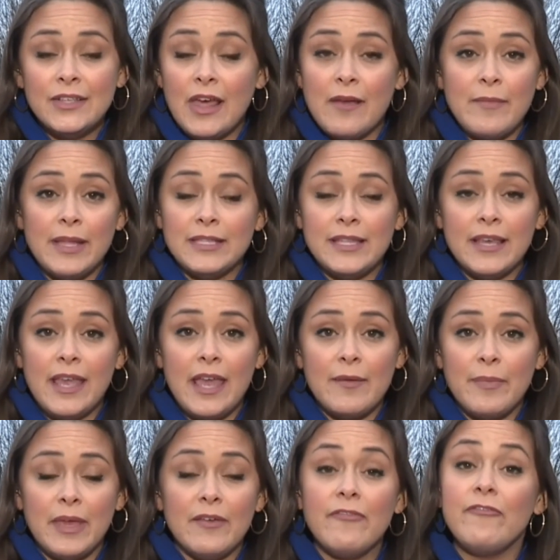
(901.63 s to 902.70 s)
so that means they
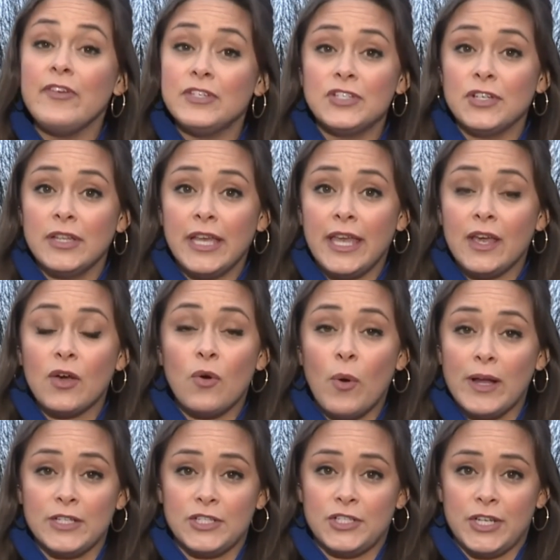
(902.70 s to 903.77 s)
can't be officially
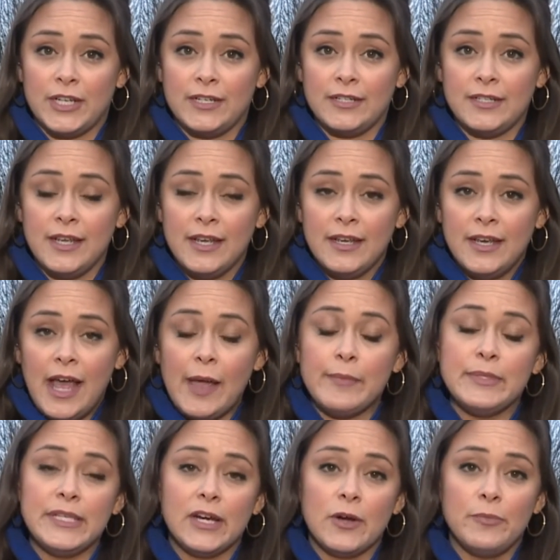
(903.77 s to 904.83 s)
questioned.
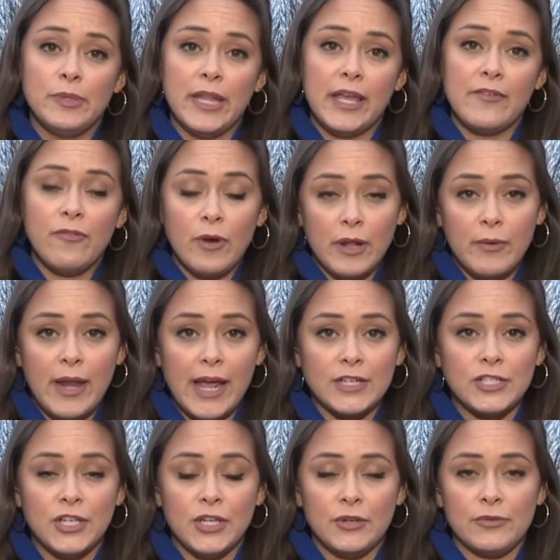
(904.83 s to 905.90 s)
I'm Sarah Plake, 41
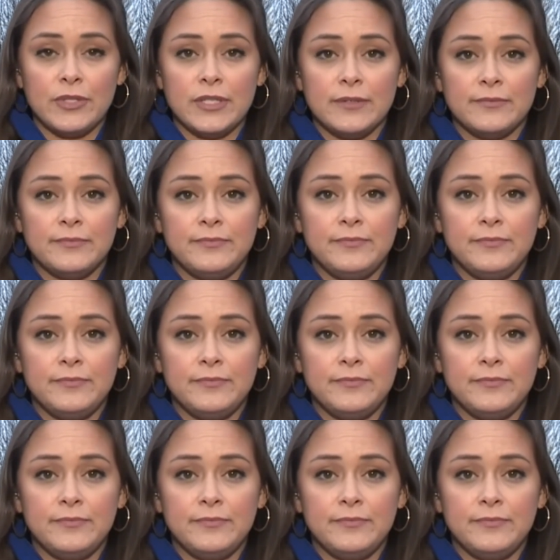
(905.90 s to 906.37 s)
Action News.